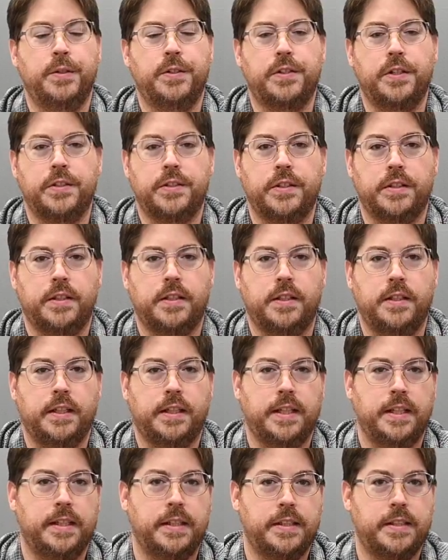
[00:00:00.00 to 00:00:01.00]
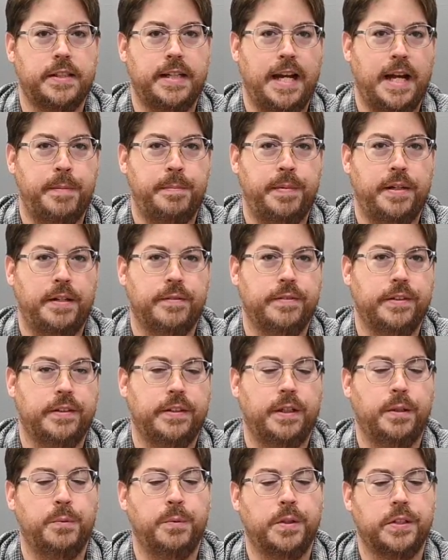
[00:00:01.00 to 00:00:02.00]
it's just a click and a snap and
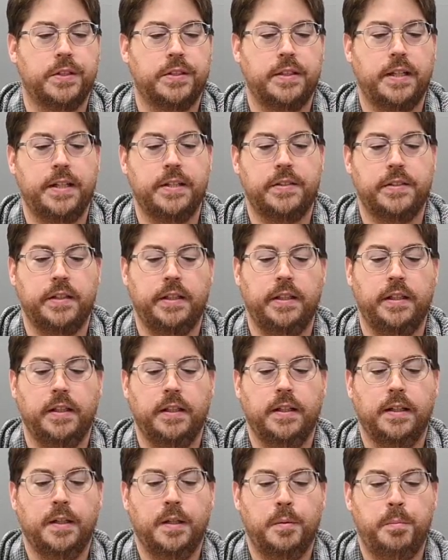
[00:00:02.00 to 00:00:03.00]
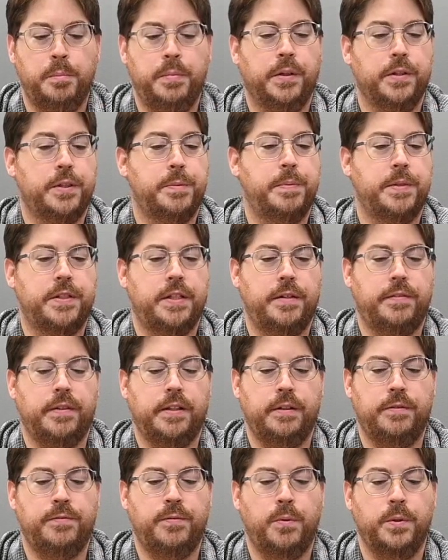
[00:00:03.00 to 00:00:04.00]
everything works nicely. Built
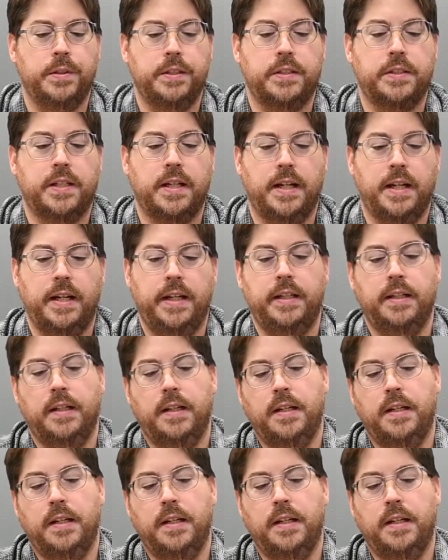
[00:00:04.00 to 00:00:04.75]
specifically for this guy.